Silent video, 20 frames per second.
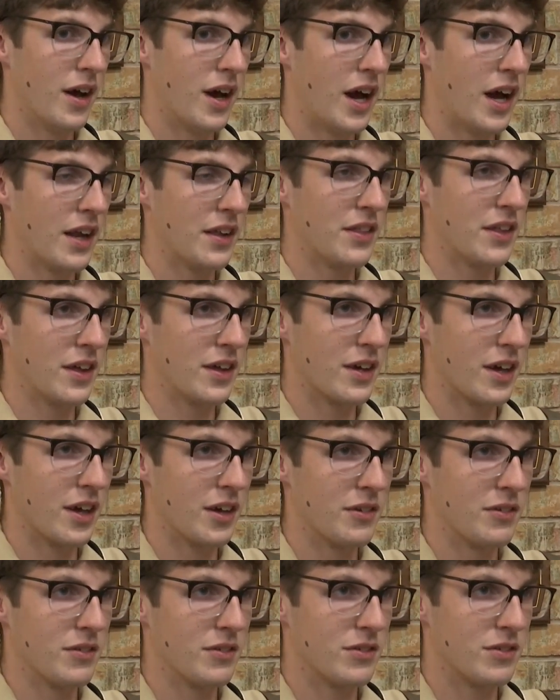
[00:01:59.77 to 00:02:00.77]
I think
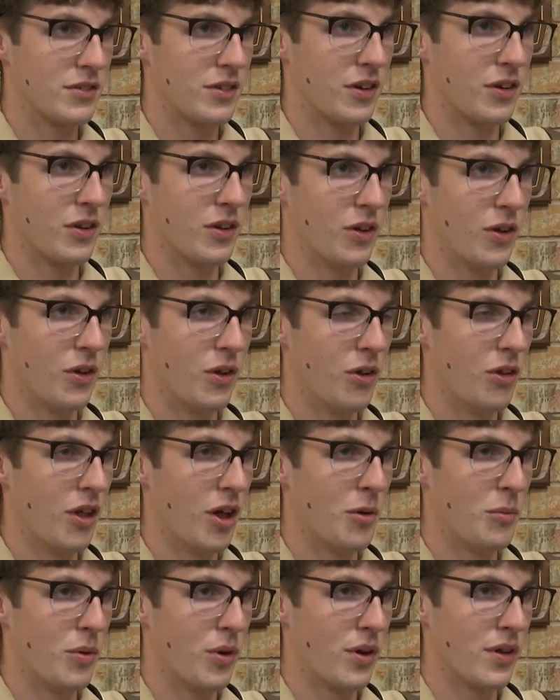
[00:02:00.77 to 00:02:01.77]
I'd struggle a whole
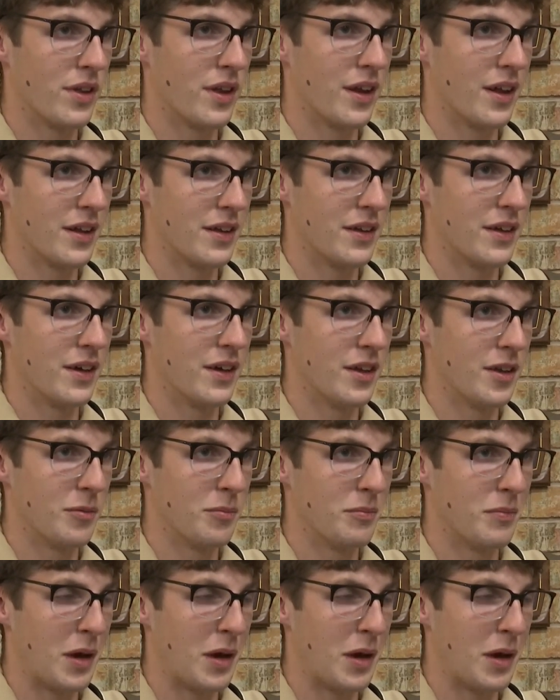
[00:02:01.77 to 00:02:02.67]
lot more than I did, and